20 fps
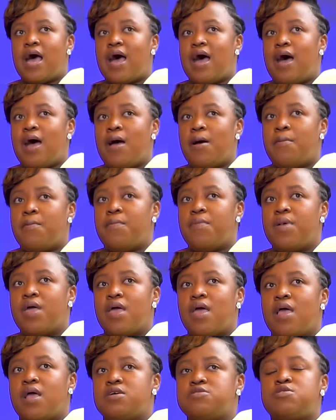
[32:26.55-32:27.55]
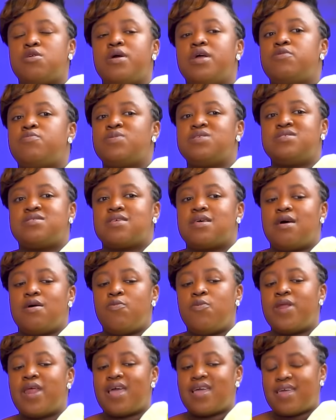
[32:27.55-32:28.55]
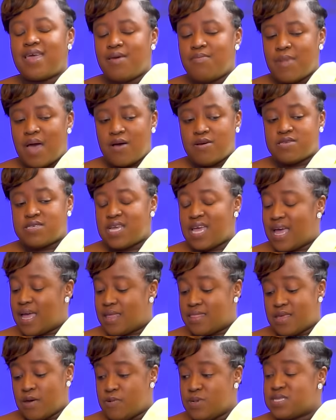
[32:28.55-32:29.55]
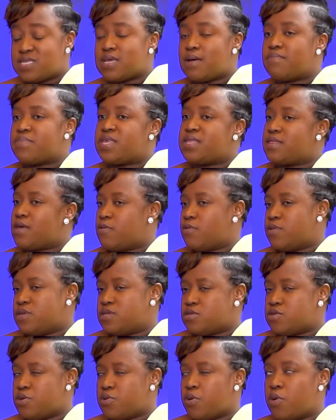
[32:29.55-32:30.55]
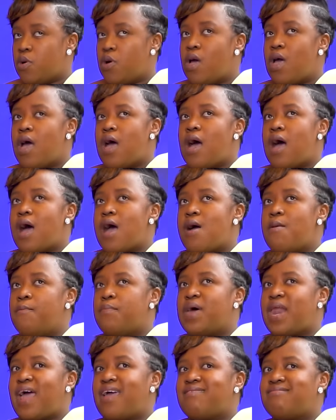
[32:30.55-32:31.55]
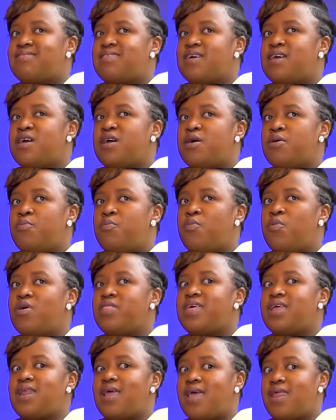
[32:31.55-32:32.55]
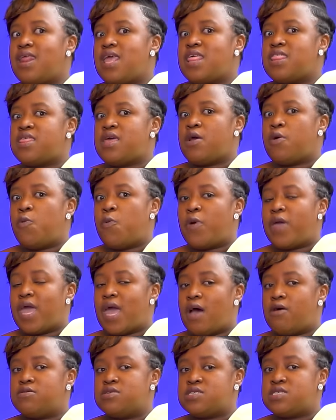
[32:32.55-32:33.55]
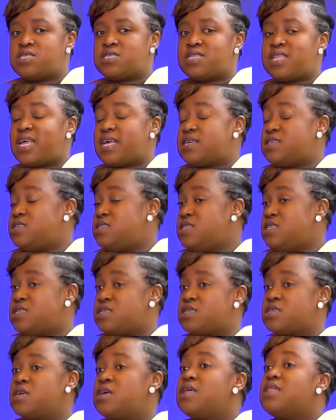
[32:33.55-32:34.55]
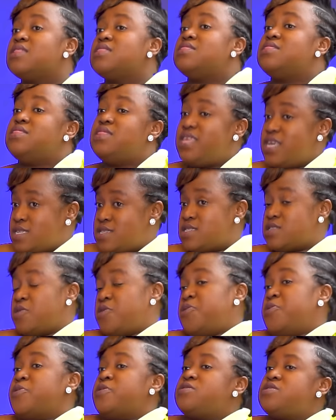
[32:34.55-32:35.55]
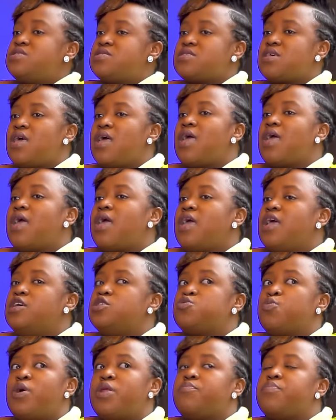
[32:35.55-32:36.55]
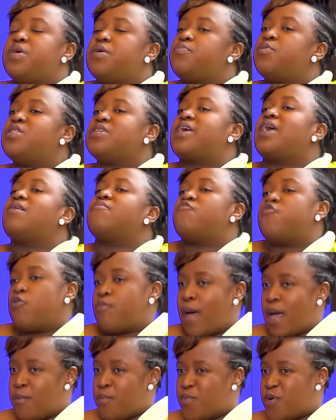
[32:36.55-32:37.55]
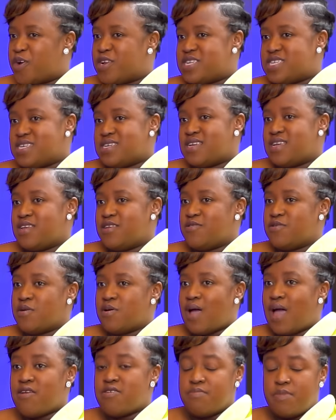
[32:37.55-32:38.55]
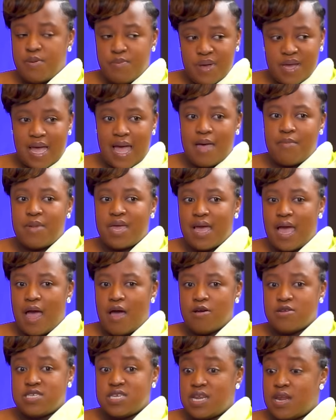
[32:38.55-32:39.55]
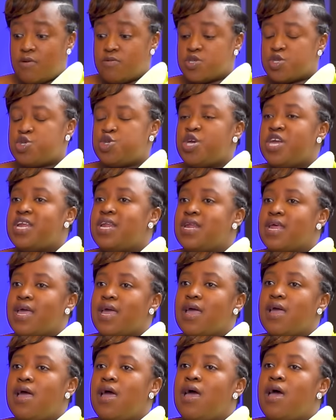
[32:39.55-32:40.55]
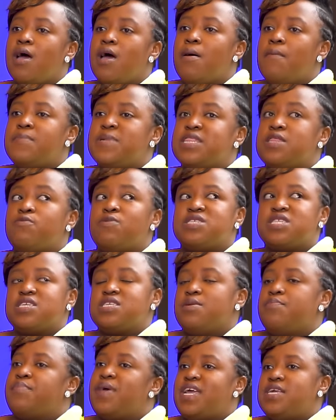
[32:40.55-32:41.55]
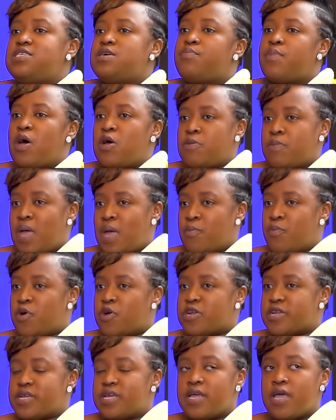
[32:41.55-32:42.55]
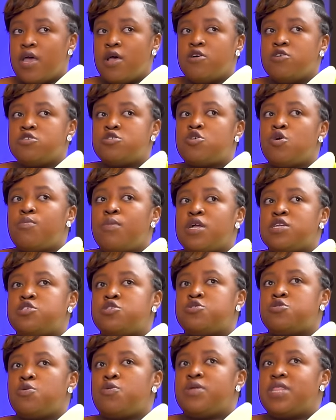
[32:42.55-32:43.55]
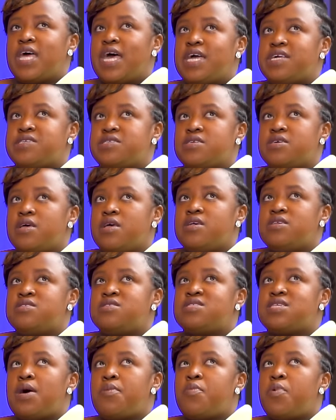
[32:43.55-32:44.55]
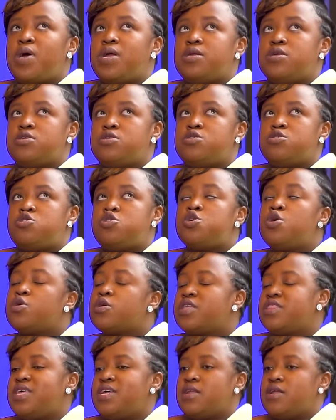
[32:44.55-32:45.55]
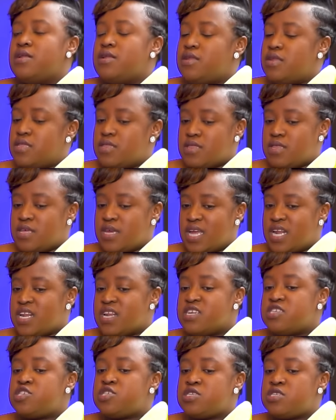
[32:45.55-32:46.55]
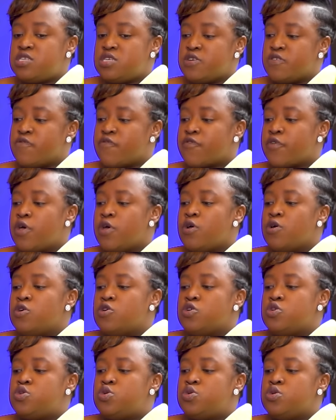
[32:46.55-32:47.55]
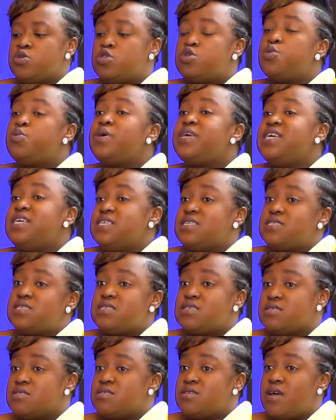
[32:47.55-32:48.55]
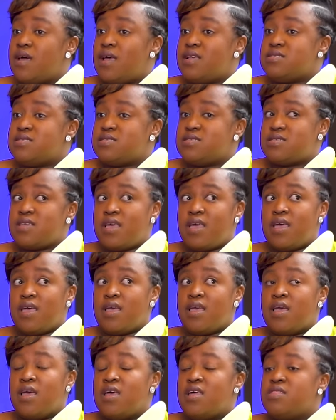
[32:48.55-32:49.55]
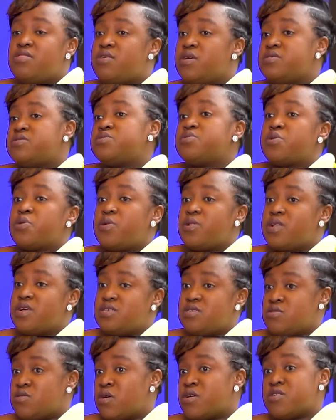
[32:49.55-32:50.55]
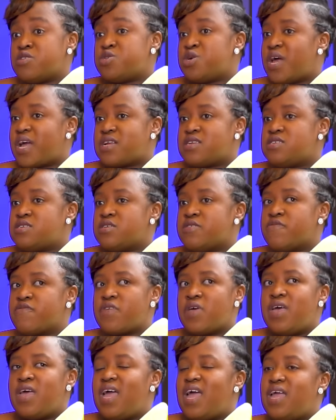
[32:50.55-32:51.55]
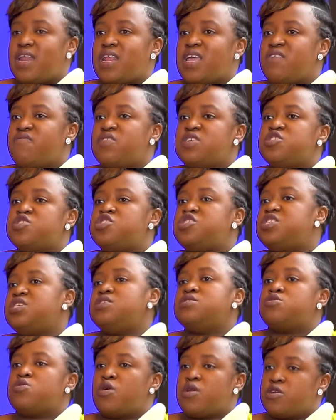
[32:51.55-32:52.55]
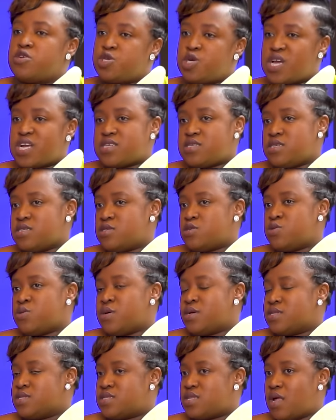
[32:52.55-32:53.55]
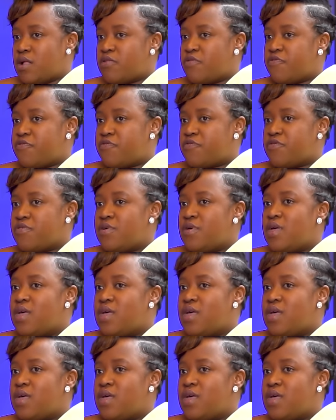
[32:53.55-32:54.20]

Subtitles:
So it was, when I came out, yeah, there was something that was, you know. But I think more than anything, where I was just like, sheesh, this hurts, is when people came for my body. You know, I remember coming out and I was trending, but there was a debate about my body, so much so that someone took the initiative to tweet and say, this girl is not attractive, and even she's not attracted to herself.